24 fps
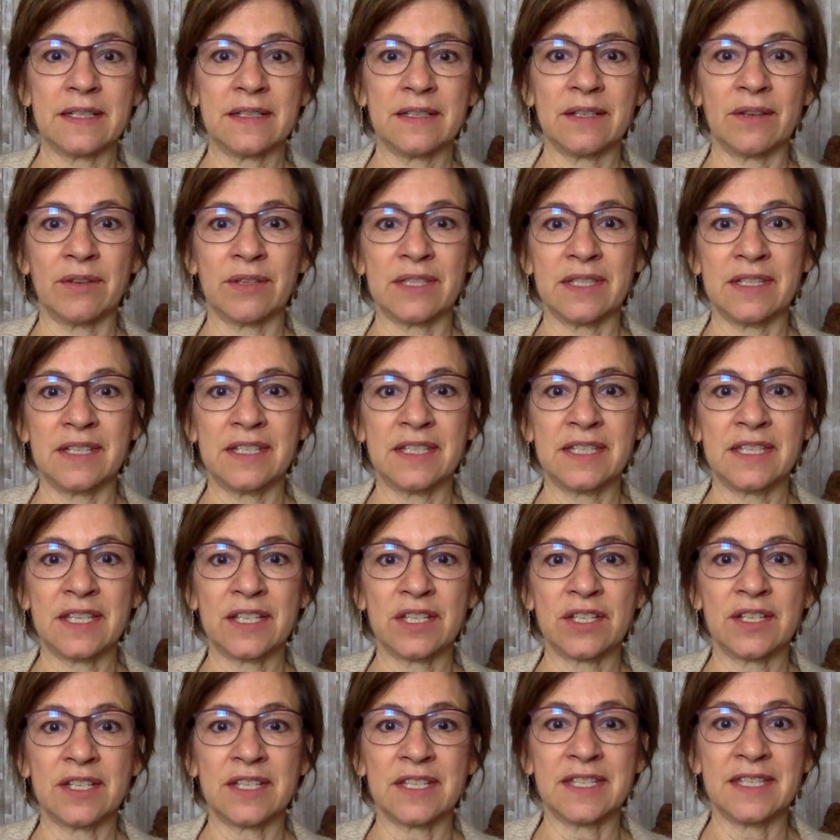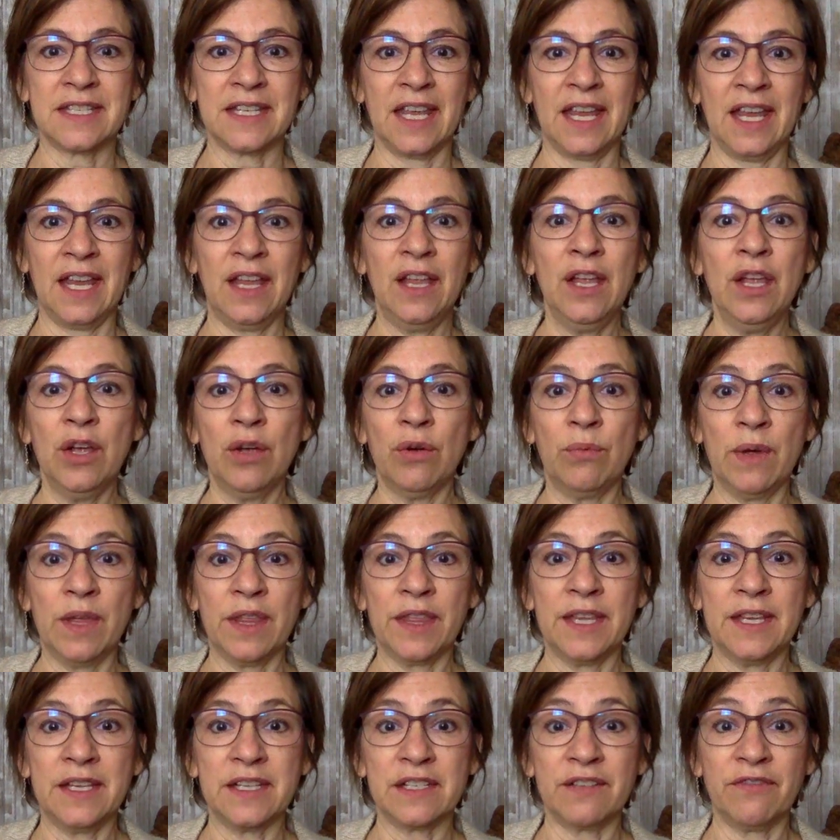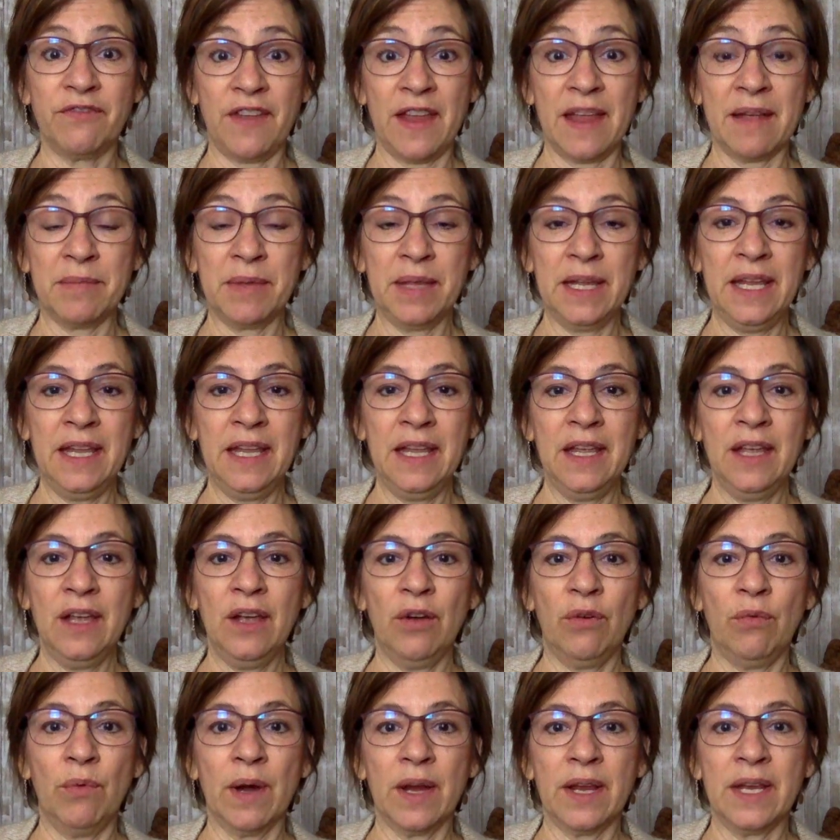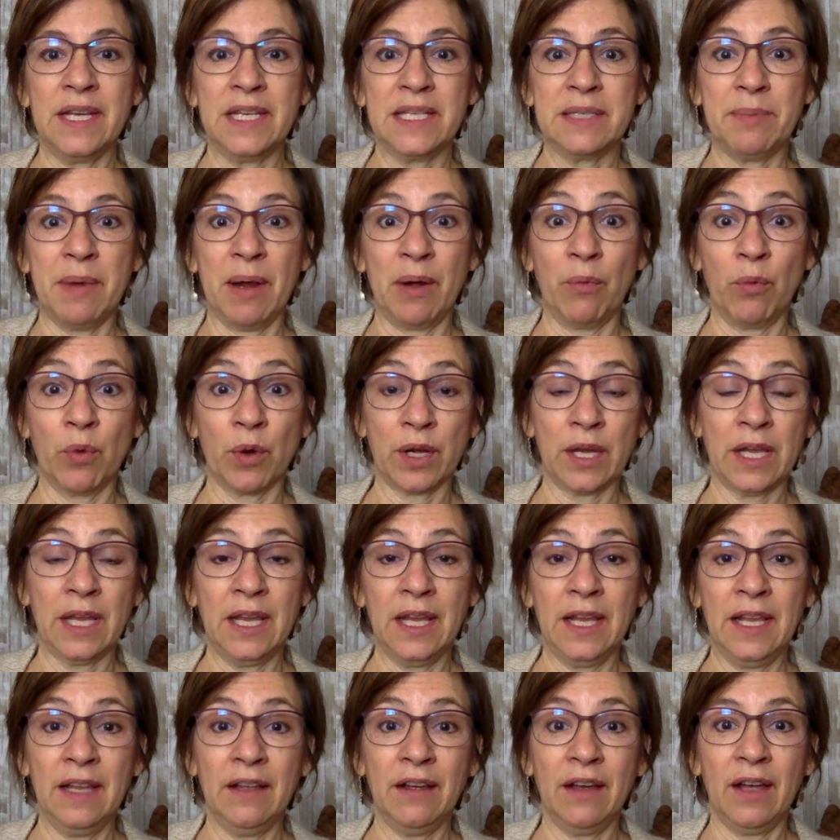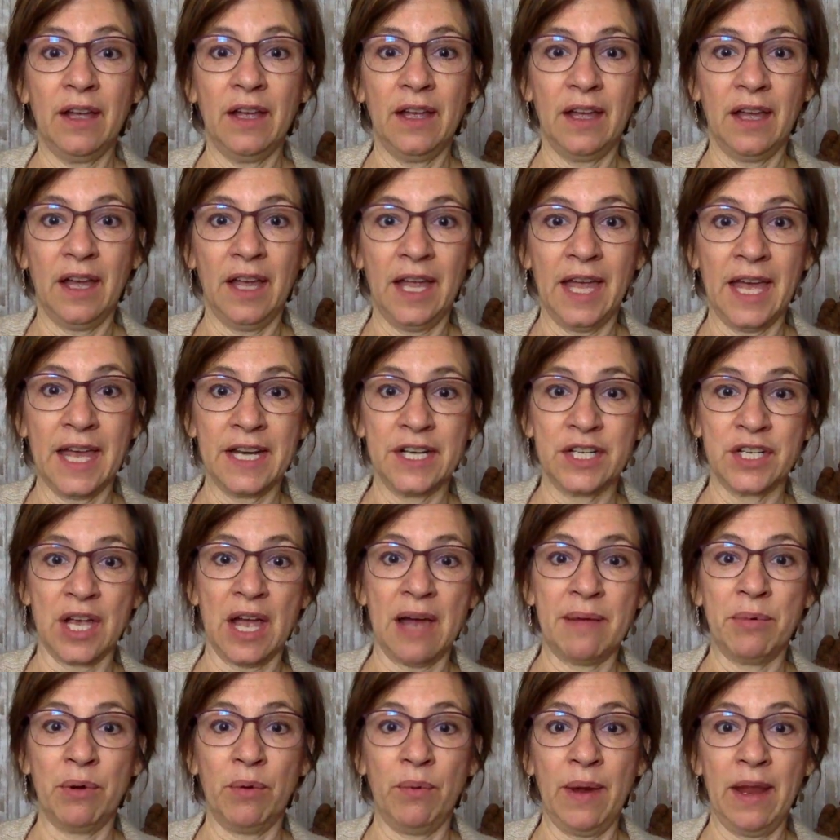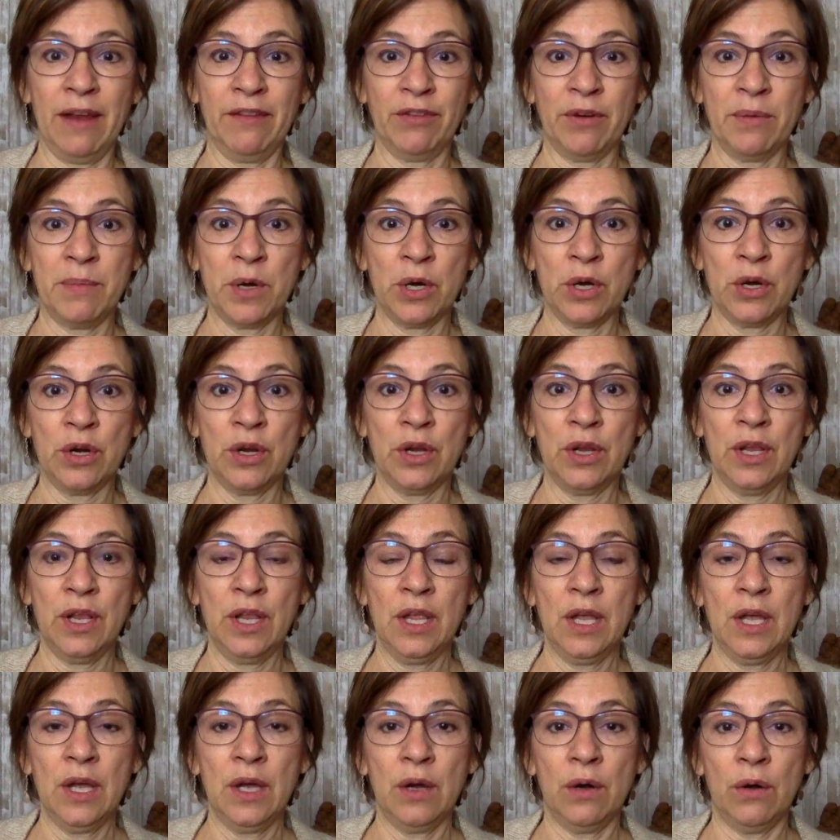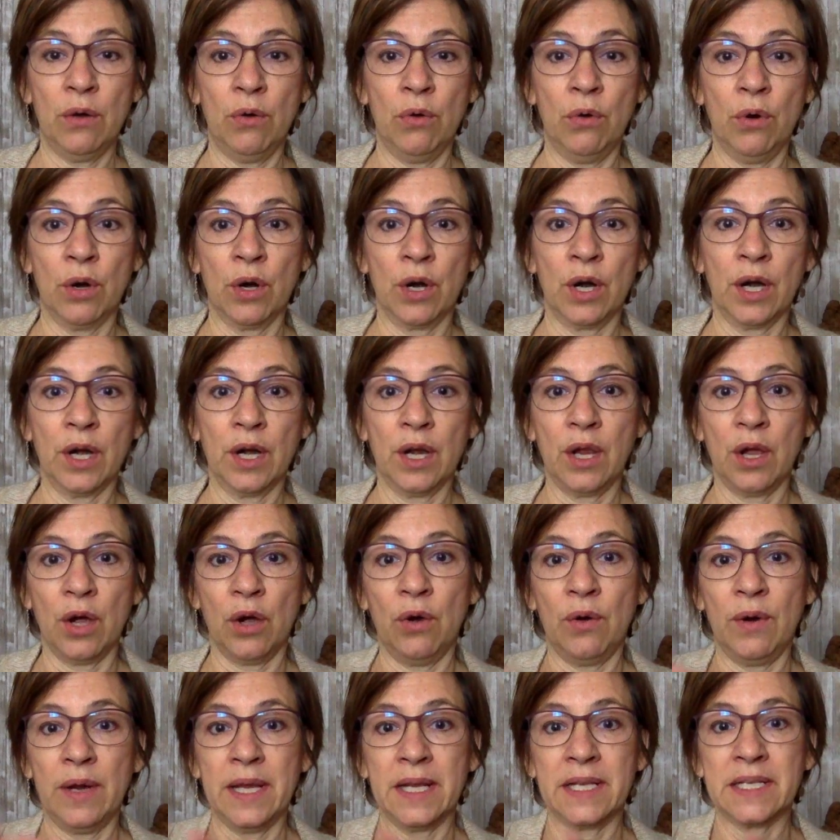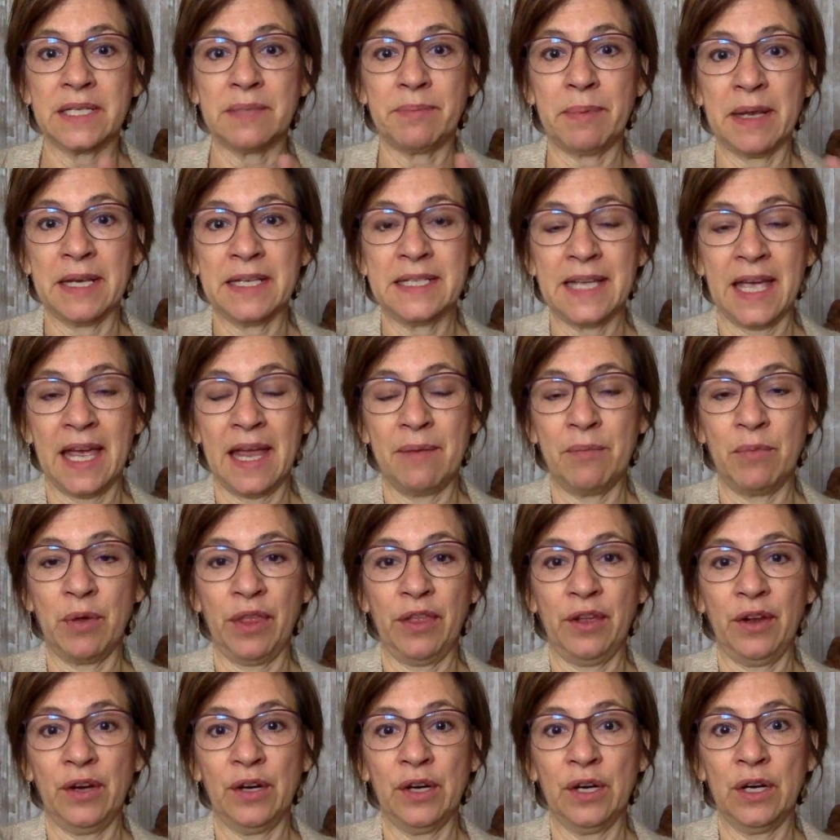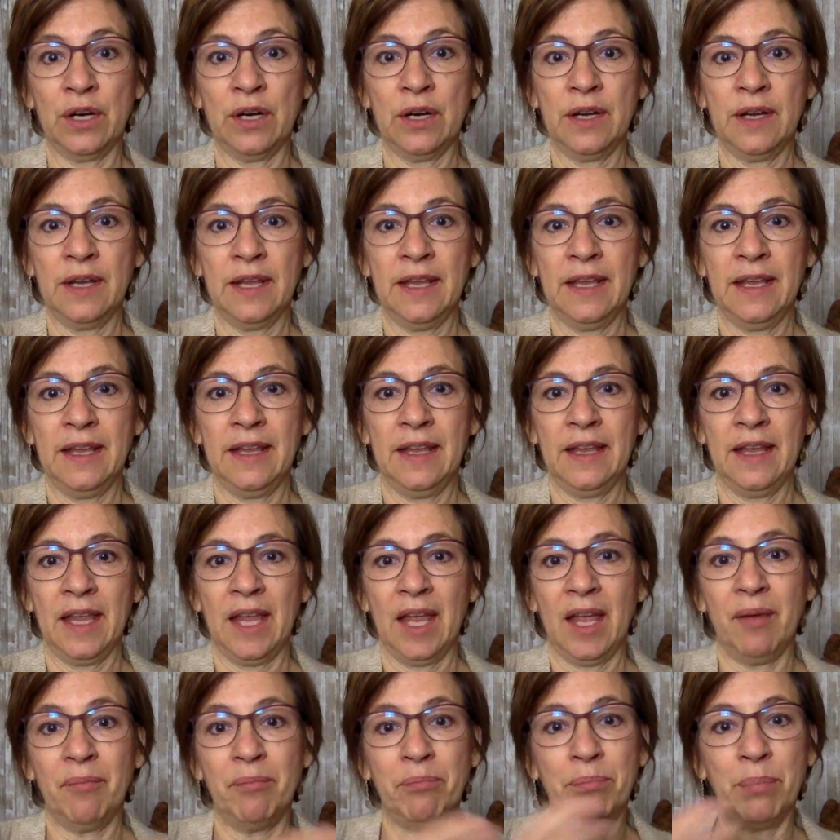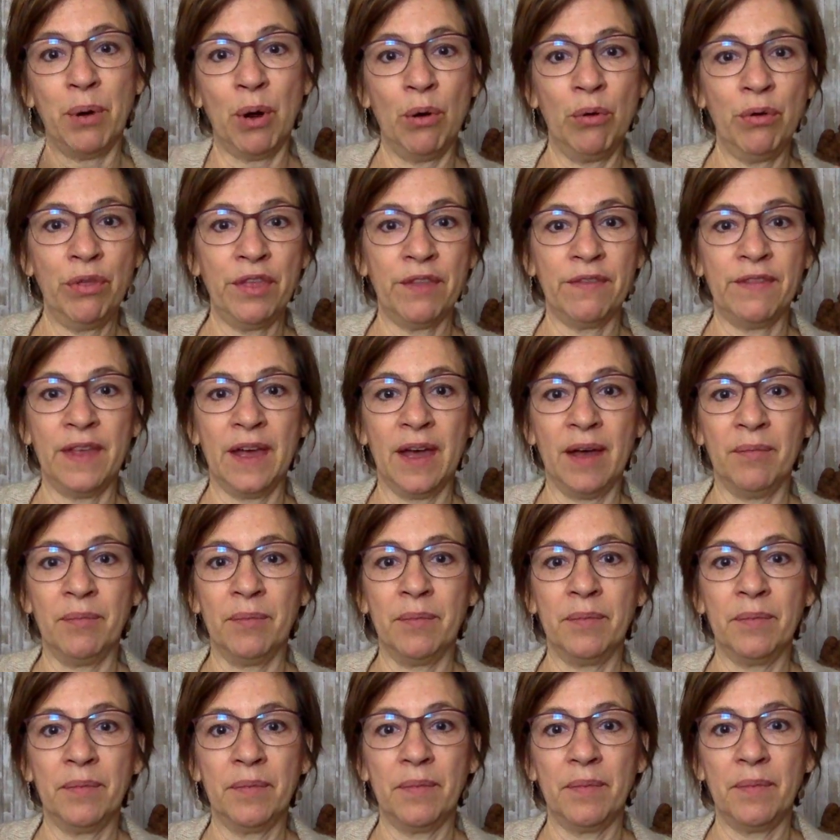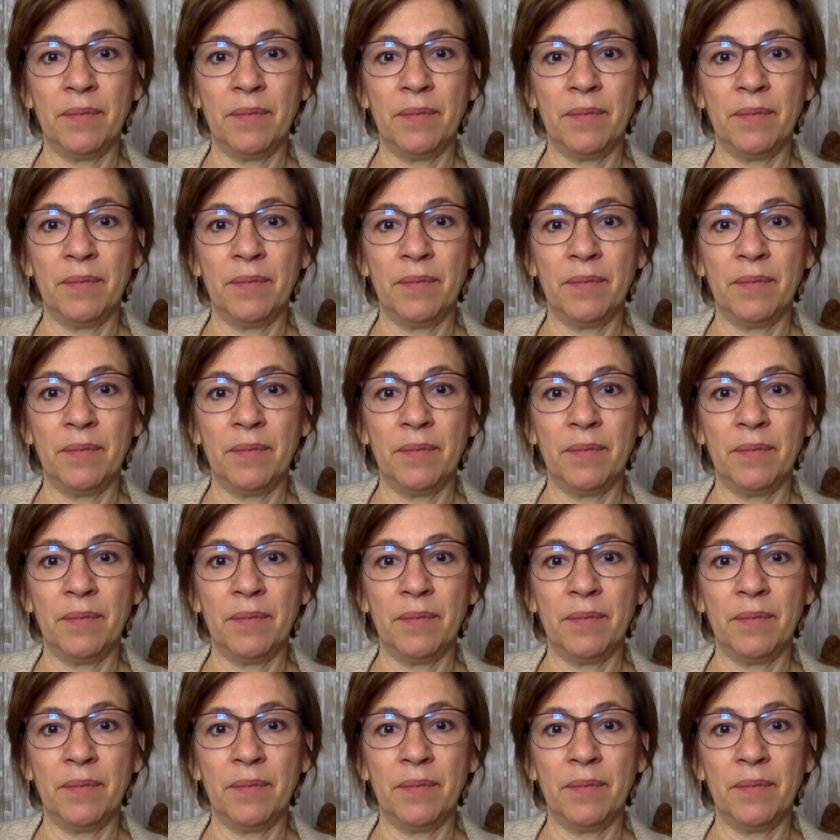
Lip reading: So it's a decision to stay with his family where he's been working at a job away from her, or go and spend time with her, and both of them